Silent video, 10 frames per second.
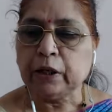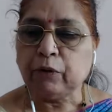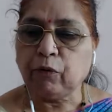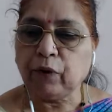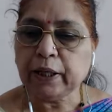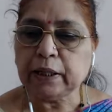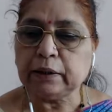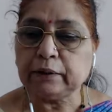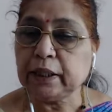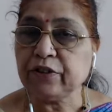Why
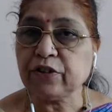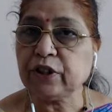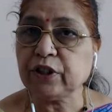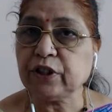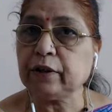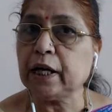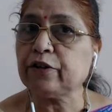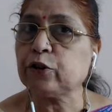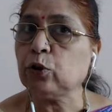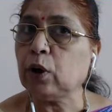368
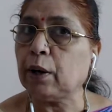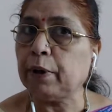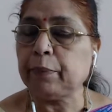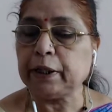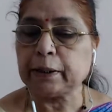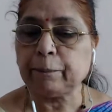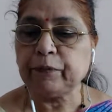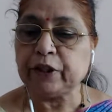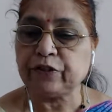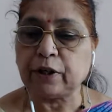relates to amendment
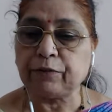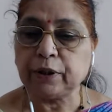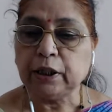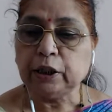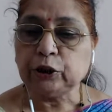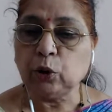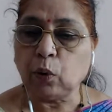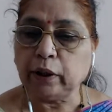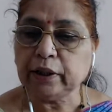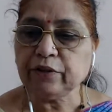itself. So
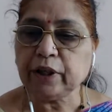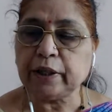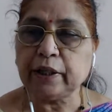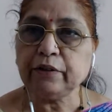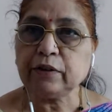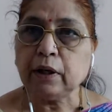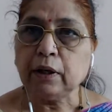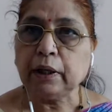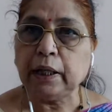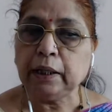what they said is,
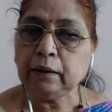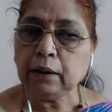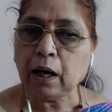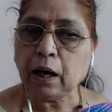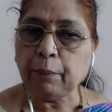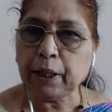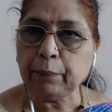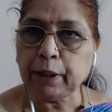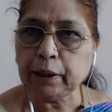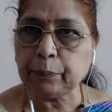in the
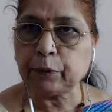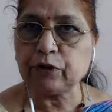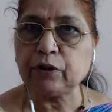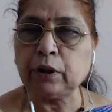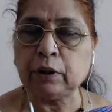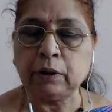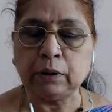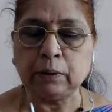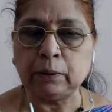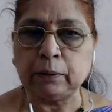amendment
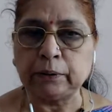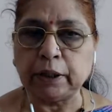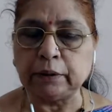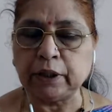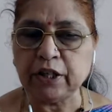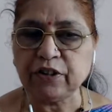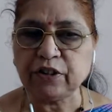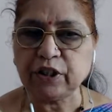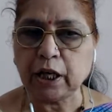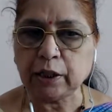
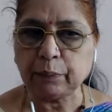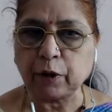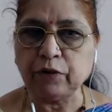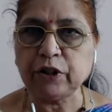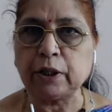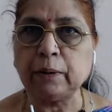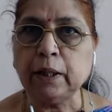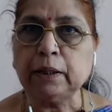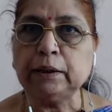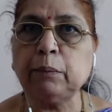368 provision,
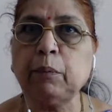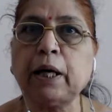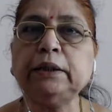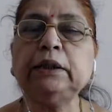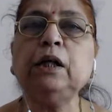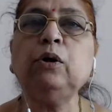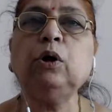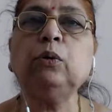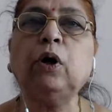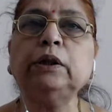the marginal note
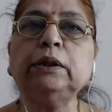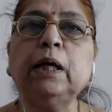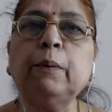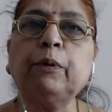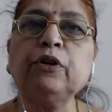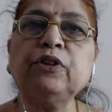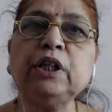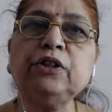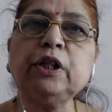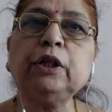was
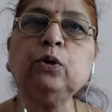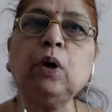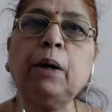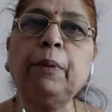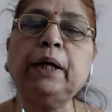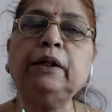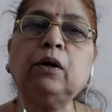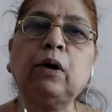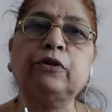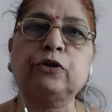procedure to amend the
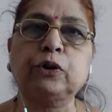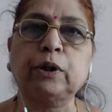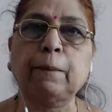constitution.